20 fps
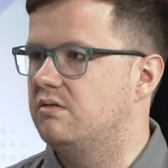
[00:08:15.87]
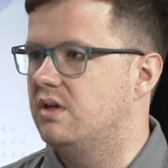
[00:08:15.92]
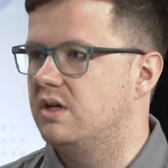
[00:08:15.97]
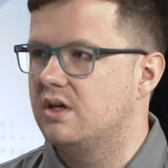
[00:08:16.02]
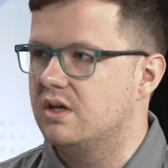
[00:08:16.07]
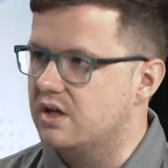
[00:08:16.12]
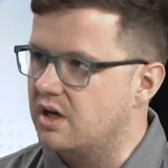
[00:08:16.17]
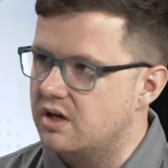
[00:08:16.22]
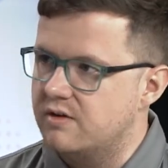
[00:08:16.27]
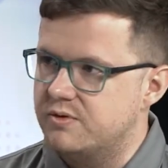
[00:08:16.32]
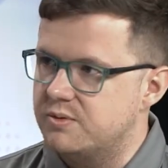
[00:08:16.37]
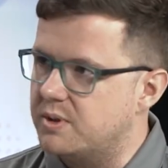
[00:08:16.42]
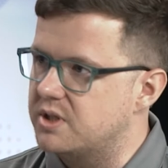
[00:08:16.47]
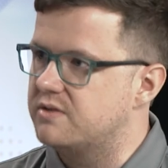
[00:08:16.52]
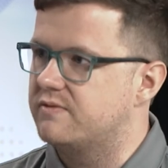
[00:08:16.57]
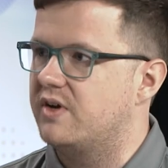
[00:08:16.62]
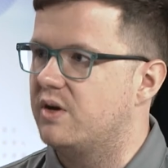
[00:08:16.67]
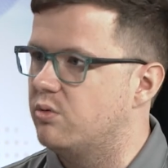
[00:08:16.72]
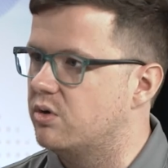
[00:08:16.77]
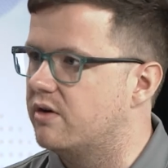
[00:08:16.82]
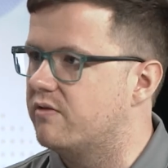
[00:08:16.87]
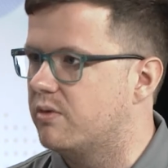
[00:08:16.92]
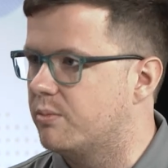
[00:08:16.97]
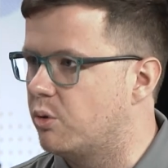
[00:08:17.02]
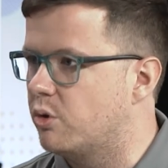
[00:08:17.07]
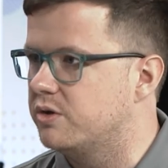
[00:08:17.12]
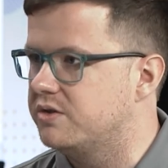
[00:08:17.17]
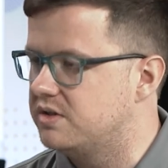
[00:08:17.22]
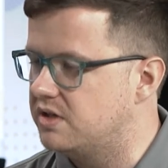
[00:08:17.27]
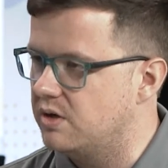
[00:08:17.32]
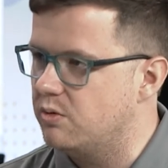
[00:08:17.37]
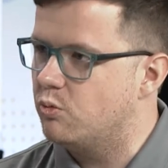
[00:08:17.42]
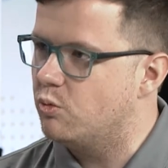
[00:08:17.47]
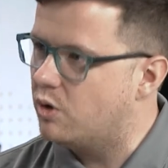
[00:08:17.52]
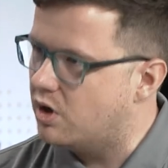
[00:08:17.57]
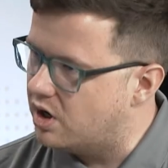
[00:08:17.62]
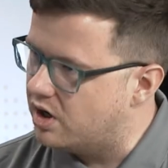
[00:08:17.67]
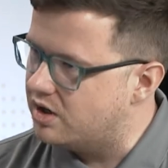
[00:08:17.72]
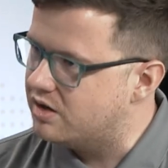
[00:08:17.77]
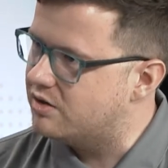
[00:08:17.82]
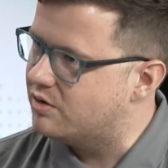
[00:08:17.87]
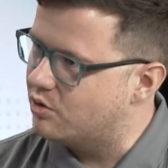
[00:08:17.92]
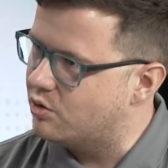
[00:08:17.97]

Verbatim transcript: they can kind of specify whatever ports they want,